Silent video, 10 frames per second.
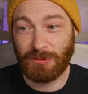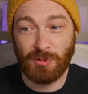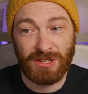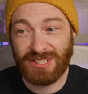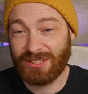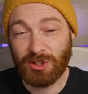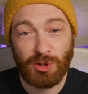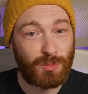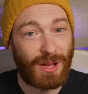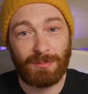we still
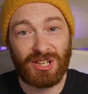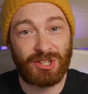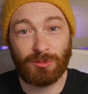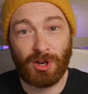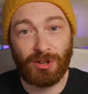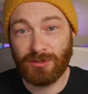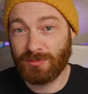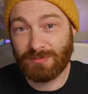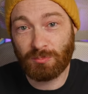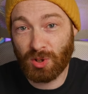use Blackmagic RAW,
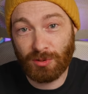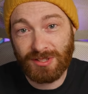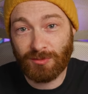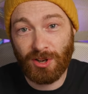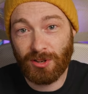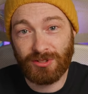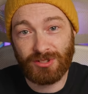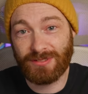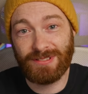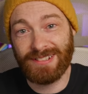use ProRes RAW,
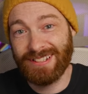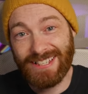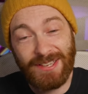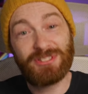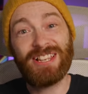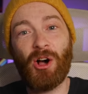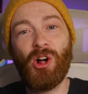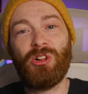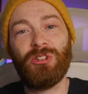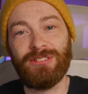just give us it
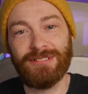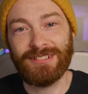all.